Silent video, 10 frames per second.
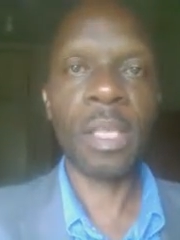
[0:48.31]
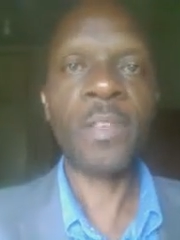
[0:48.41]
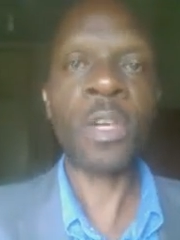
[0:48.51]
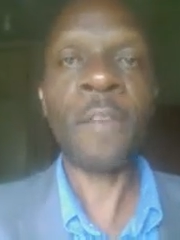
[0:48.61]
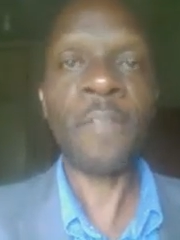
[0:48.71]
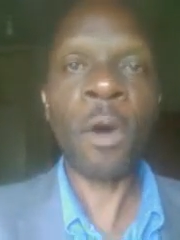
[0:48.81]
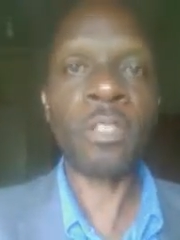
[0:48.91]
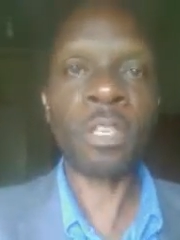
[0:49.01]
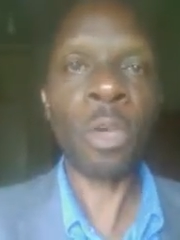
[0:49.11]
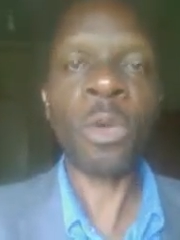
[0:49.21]
The Victoria
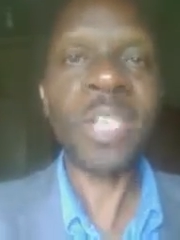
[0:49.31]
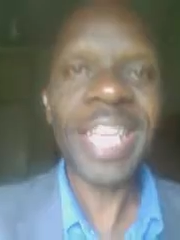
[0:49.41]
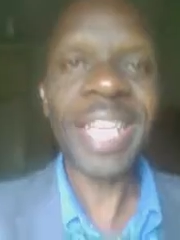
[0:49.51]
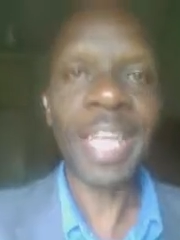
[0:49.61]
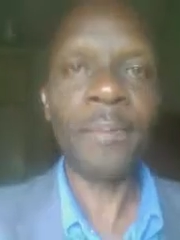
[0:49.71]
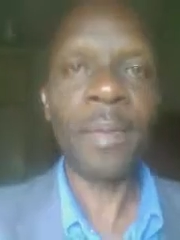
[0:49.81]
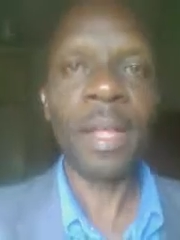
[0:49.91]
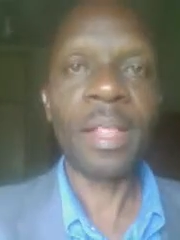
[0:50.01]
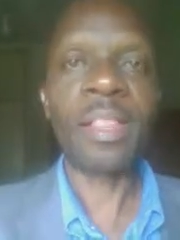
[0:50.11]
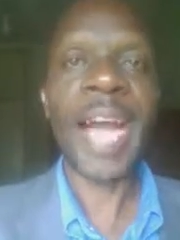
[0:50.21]
Falls is so unique
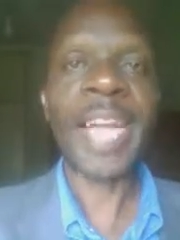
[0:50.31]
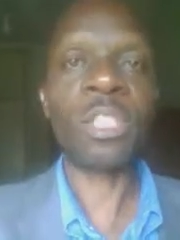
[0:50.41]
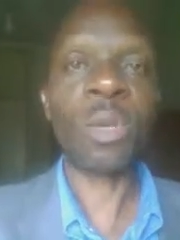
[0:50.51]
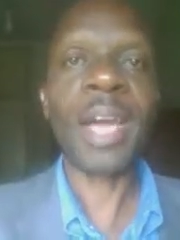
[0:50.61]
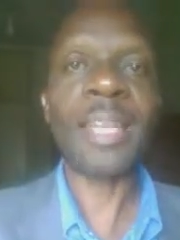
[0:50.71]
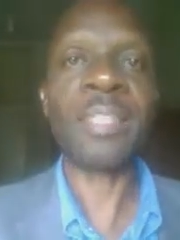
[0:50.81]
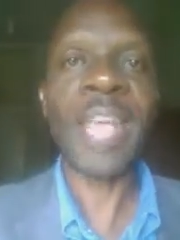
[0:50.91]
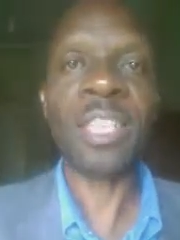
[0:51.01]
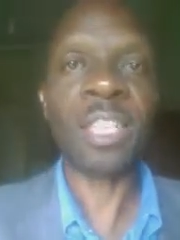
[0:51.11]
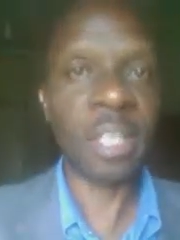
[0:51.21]
that you can't
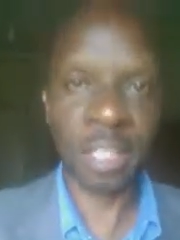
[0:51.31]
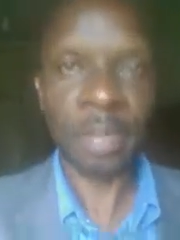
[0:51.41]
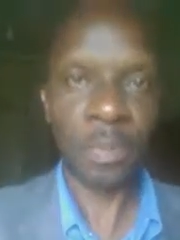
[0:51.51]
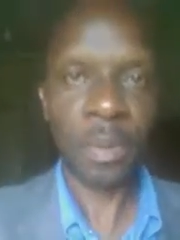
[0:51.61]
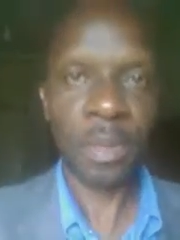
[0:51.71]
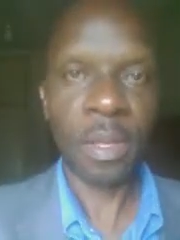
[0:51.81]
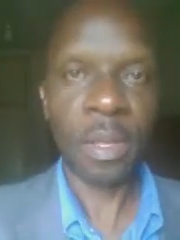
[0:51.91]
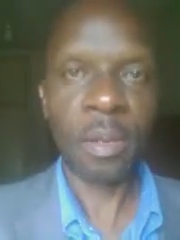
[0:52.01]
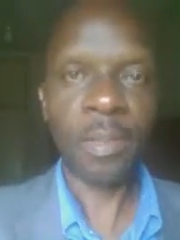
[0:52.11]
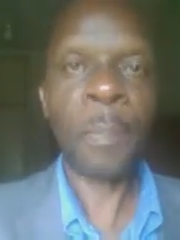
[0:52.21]
sanction it.
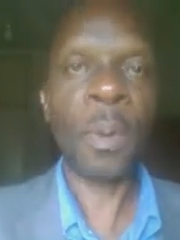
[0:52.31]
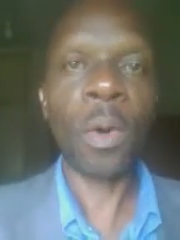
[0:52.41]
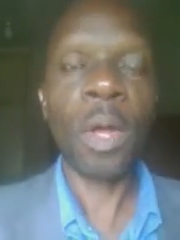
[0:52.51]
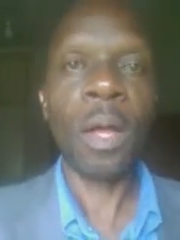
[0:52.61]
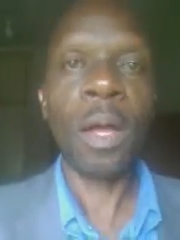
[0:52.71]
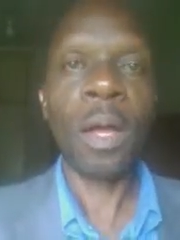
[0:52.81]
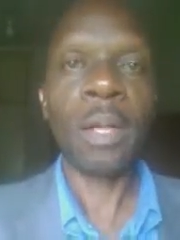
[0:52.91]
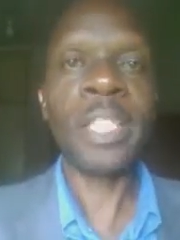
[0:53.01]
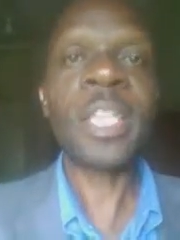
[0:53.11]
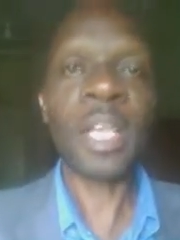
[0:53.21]
People
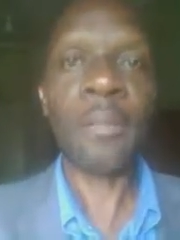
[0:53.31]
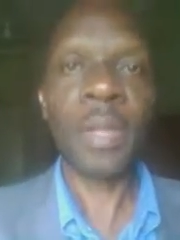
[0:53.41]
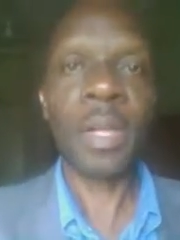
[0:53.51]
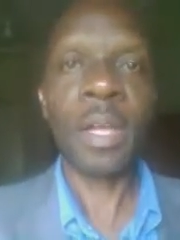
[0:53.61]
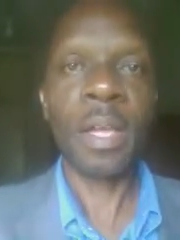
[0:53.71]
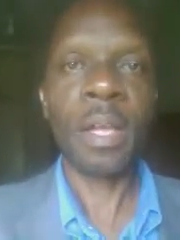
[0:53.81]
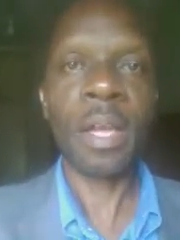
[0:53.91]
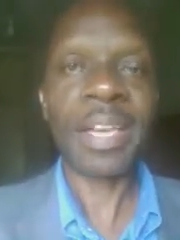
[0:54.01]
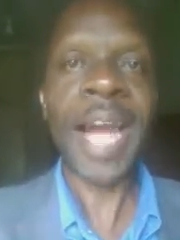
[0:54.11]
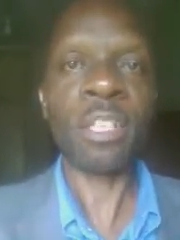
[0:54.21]
literally
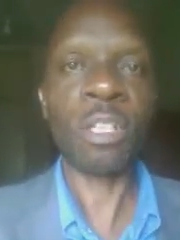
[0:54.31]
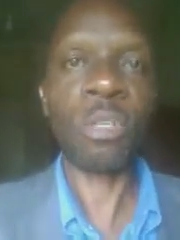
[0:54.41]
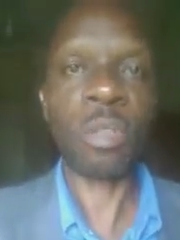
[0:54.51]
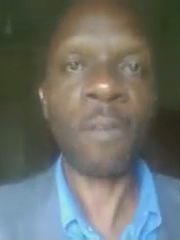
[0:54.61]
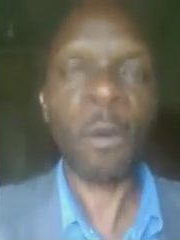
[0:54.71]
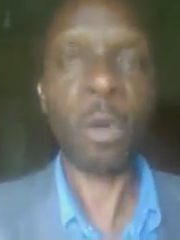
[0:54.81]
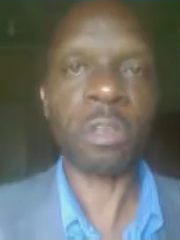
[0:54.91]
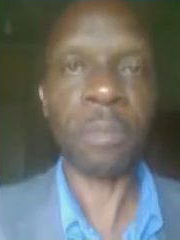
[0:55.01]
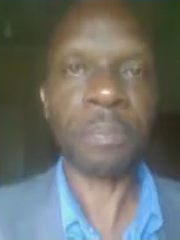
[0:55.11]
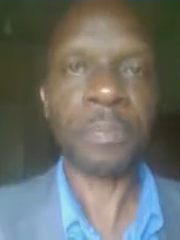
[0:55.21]
rush to the falls.